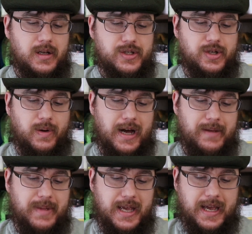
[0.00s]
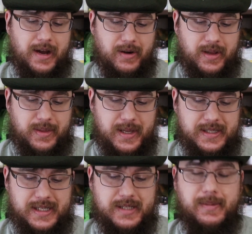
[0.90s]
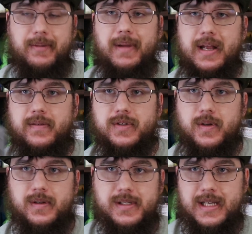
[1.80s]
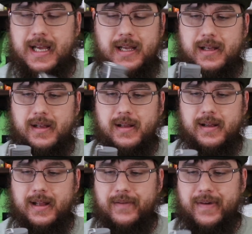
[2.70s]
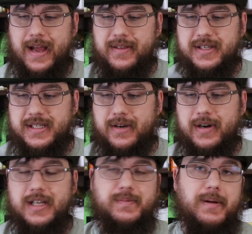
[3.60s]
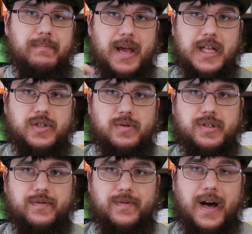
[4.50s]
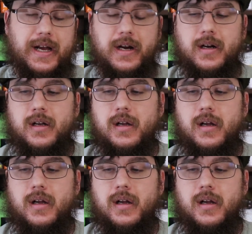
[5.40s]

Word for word: So I may carry this as my main, so say if I had this out as my main source of fire,